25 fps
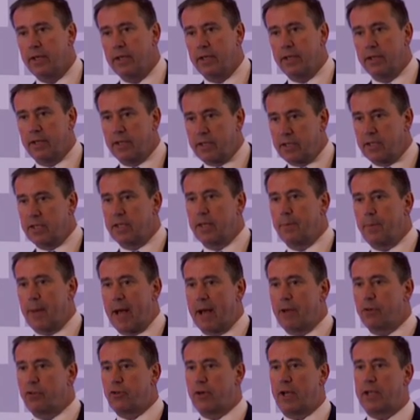This is
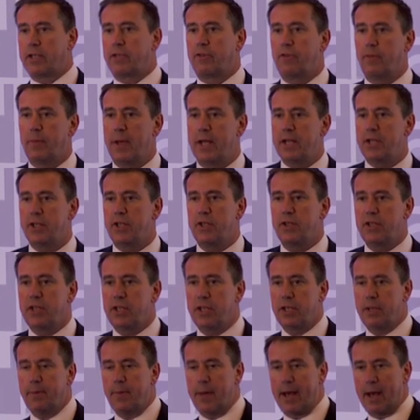about transformation. This
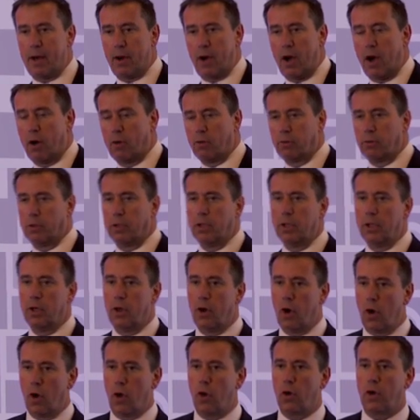is about whole
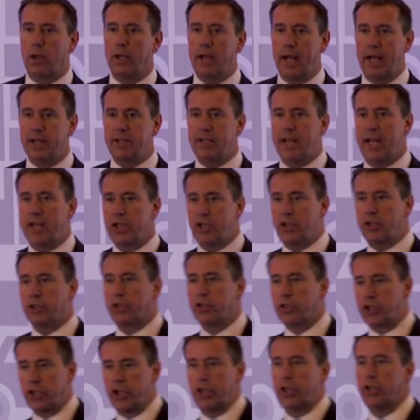organisational
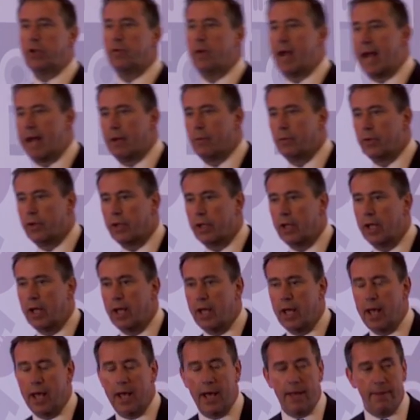turnaround,
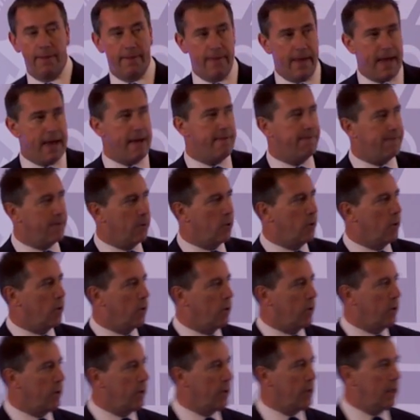and
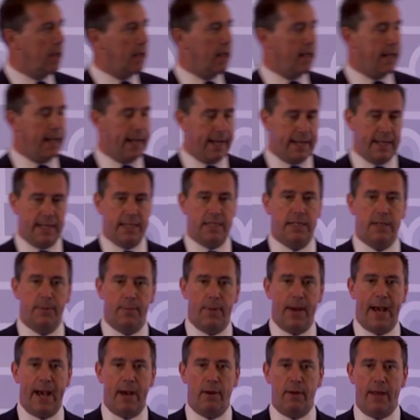therefore it is
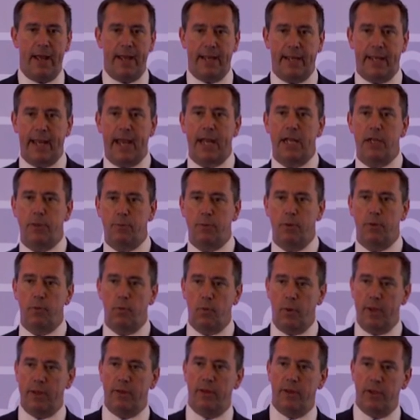about engagement
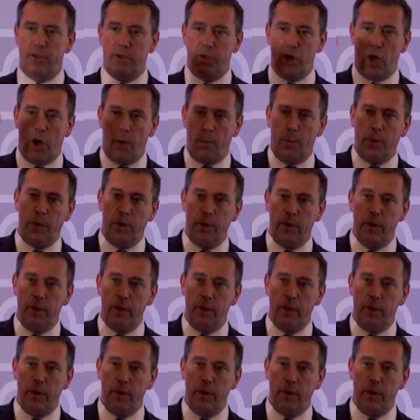with the top,